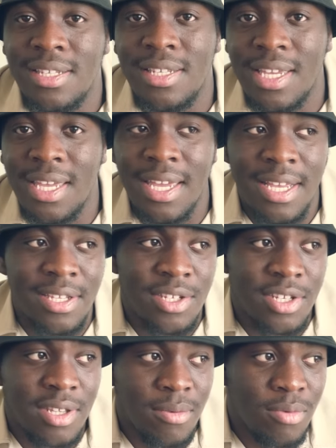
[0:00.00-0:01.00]
see is
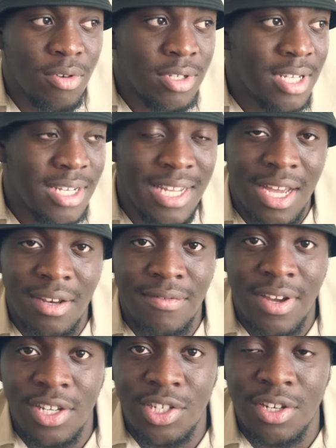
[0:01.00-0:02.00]
just a watered down
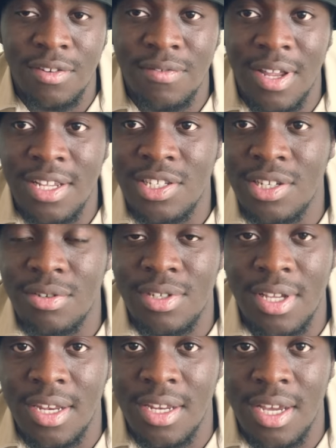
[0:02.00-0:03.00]
version of like Jil
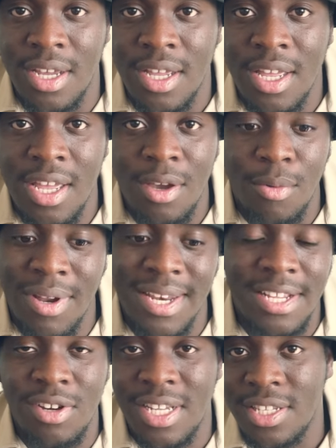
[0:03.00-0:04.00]
Sander when
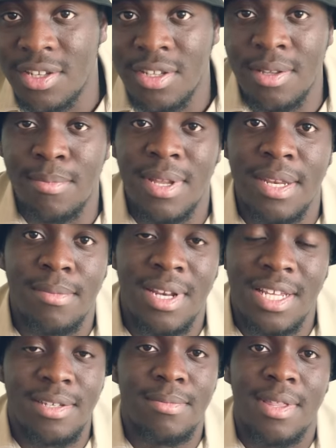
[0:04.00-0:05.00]
they try to do the
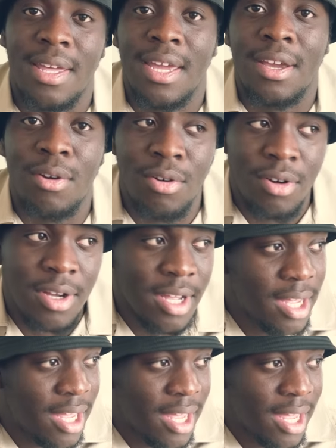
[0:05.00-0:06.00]
minimalism thing, or
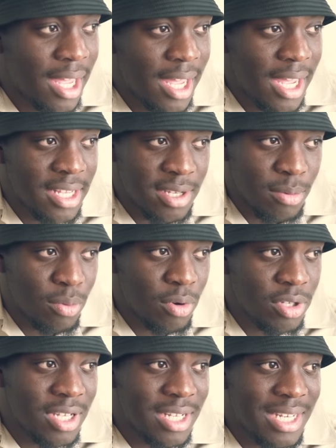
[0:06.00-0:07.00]
it's a
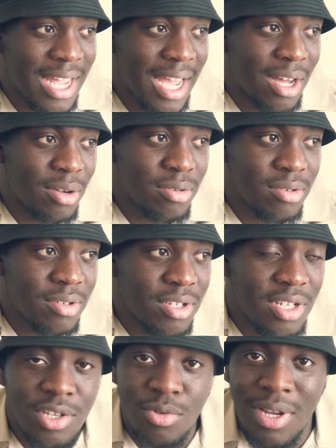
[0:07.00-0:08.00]
watered down
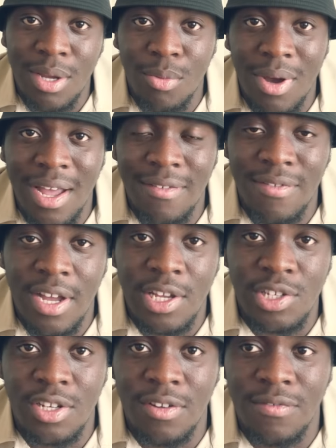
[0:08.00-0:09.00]
streetwear
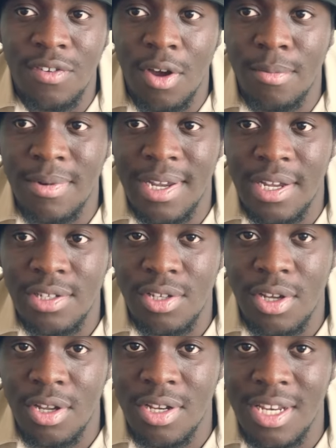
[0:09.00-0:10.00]
version of Comme des
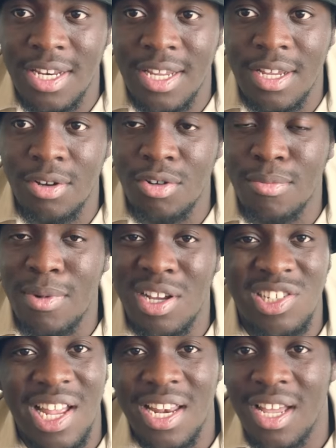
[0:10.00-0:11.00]
Garçons and they, or
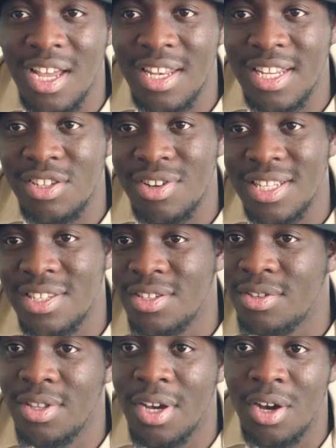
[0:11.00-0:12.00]
Margiela, and they try to
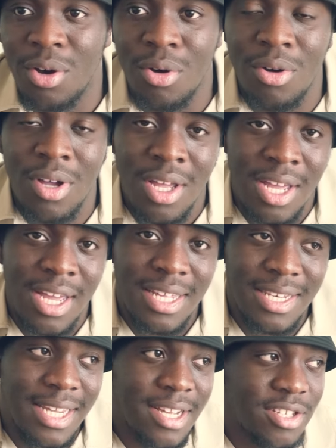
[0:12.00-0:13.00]
do the whole
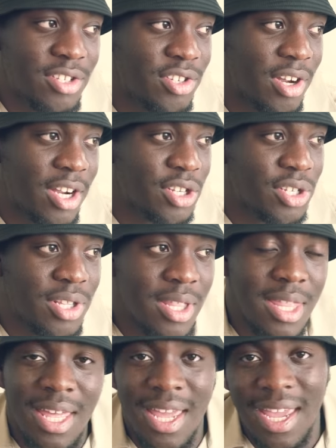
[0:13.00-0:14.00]
deconstruction
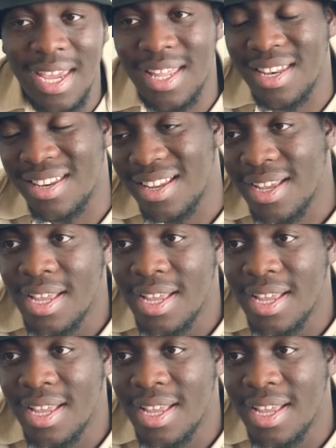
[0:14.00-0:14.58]
thing and